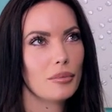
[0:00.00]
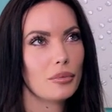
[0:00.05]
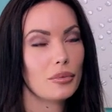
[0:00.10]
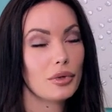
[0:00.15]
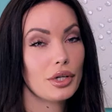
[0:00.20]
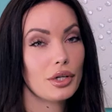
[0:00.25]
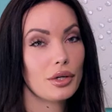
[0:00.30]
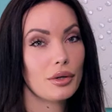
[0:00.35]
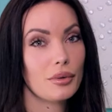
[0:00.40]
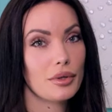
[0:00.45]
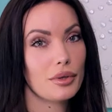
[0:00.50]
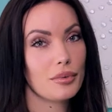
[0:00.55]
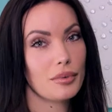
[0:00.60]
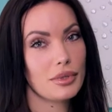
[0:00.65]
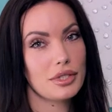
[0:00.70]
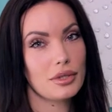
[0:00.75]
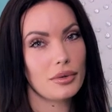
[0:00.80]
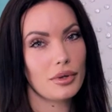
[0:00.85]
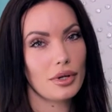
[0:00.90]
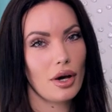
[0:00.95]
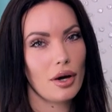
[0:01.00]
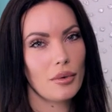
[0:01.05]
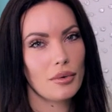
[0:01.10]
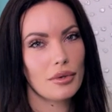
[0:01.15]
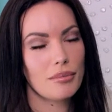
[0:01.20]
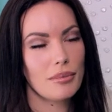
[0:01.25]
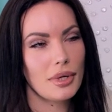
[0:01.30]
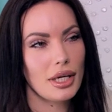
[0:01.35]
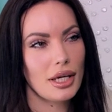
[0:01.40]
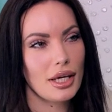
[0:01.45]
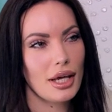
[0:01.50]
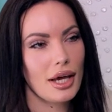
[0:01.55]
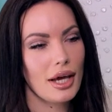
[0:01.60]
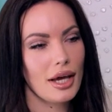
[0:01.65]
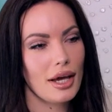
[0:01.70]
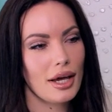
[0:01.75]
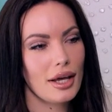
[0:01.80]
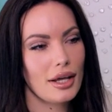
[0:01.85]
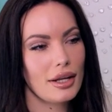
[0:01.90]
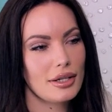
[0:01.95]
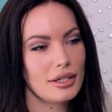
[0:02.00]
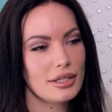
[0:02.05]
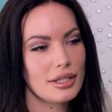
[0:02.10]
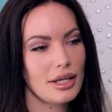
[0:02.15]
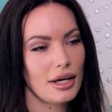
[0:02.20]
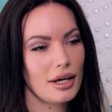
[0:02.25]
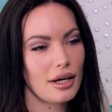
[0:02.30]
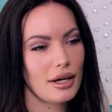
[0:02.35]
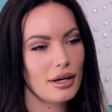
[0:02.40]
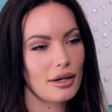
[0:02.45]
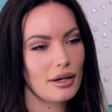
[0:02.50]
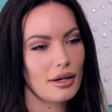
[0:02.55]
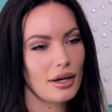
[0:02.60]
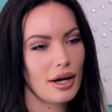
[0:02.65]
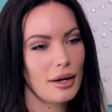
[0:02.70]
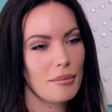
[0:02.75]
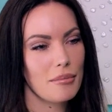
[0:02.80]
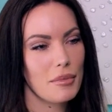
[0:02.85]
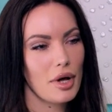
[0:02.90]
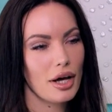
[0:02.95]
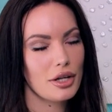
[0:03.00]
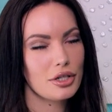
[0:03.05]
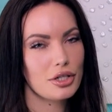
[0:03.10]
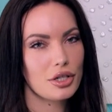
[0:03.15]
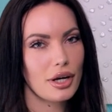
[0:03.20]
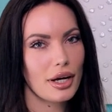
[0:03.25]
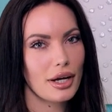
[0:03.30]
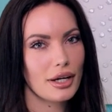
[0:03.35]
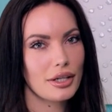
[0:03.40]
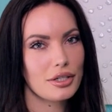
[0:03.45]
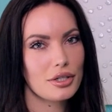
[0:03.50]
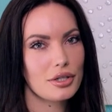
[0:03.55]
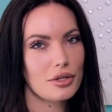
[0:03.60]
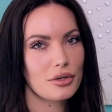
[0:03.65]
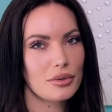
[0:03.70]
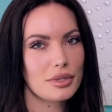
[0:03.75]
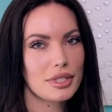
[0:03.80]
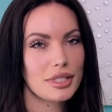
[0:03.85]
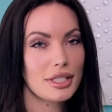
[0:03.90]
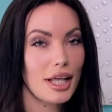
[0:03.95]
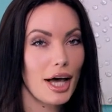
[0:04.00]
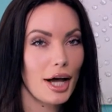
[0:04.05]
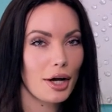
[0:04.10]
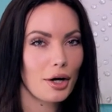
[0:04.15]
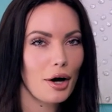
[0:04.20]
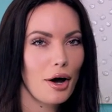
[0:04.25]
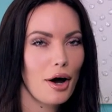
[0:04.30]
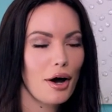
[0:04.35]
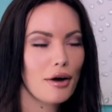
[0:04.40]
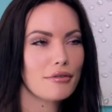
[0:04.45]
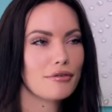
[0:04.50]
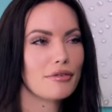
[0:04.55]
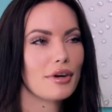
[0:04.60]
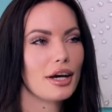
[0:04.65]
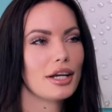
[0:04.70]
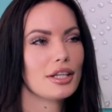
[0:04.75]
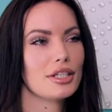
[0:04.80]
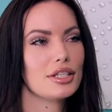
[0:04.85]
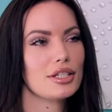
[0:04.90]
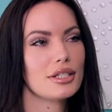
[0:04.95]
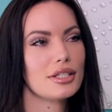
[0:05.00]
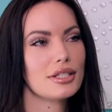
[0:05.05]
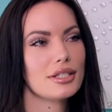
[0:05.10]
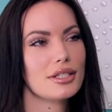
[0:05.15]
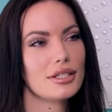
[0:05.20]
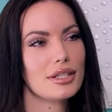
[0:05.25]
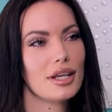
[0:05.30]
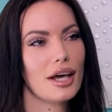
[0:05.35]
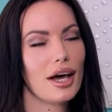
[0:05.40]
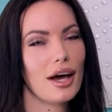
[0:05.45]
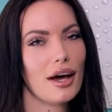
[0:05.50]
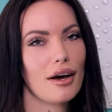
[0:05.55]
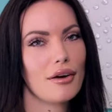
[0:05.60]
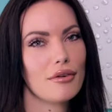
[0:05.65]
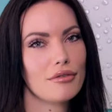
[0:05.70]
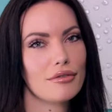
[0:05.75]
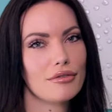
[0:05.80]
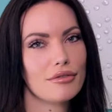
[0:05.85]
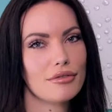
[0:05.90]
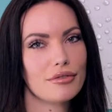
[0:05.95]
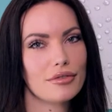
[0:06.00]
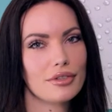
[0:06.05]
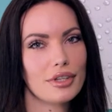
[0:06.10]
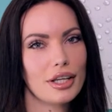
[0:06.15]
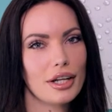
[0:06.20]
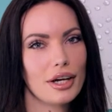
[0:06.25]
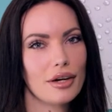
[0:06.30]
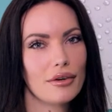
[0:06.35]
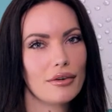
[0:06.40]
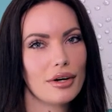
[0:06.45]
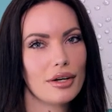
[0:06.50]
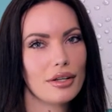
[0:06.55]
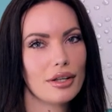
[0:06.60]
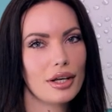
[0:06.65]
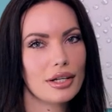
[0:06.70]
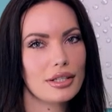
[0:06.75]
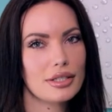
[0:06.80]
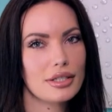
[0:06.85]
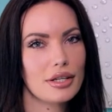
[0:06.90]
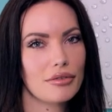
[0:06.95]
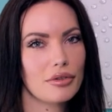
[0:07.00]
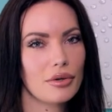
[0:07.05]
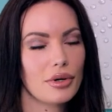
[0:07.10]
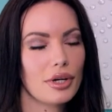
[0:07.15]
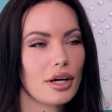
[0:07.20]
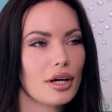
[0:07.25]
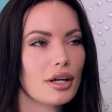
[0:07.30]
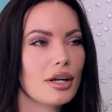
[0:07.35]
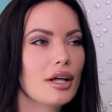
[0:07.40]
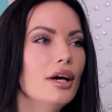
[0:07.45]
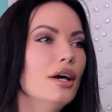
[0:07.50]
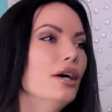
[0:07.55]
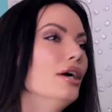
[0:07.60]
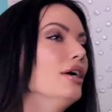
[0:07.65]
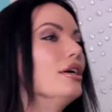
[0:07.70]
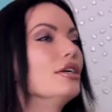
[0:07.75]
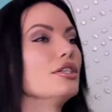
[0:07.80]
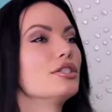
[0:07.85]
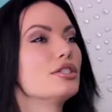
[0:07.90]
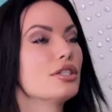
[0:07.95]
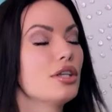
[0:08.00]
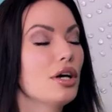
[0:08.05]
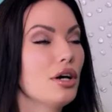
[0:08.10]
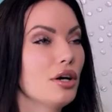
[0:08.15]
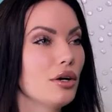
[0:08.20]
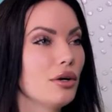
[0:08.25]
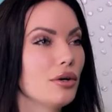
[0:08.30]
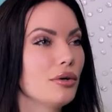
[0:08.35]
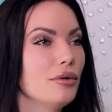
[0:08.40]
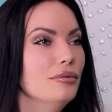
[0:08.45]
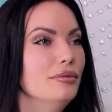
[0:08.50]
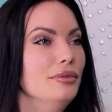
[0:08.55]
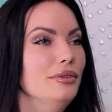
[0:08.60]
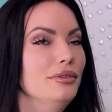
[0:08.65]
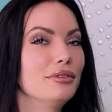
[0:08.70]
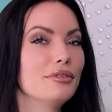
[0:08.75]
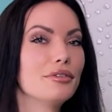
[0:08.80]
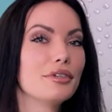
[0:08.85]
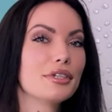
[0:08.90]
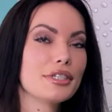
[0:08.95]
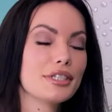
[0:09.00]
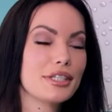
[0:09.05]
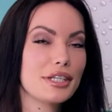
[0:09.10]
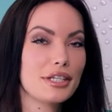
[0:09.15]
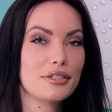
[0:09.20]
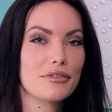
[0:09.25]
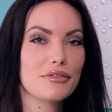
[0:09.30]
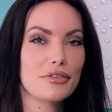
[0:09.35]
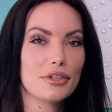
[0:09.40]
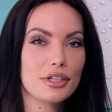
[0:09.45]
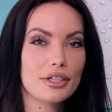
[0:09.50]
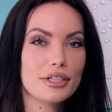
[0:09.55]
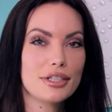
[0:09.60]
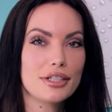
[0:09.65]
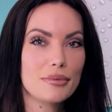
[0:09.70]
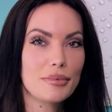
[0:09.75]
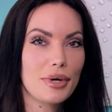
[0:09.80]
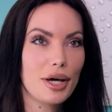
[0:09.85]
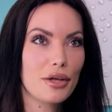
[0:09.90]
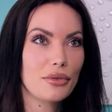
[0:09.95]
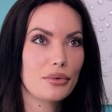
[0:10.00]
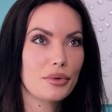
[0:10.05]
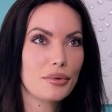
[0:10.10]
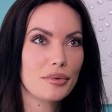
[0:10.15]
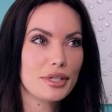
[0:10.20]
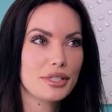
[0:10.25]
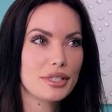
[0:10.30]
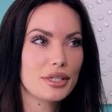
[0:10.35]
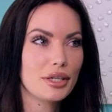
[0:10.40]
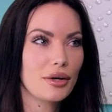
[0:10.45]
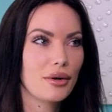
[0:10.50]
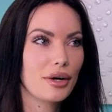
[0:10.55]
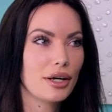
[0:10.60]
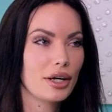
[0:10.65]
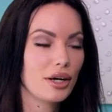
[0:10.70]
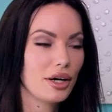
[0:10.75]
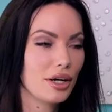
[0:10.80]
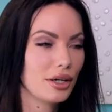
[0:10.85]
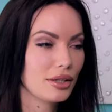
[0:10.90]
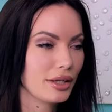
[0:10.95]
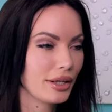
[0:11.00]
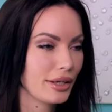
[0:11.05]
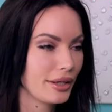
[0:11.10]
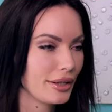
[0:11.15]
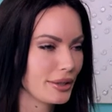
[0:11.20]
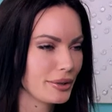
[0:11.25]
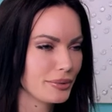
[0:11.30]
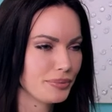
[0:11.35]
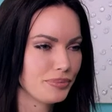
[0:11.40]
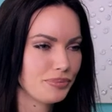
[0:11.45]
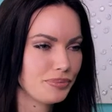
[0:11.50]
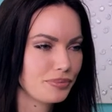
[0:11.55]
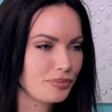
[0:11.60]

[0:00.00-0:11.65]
real with what's going on with me. And I'm not trying to slack off. I just have, you know, a lot of stuff going on. So first things first, about 3 weeks ago, I caught like a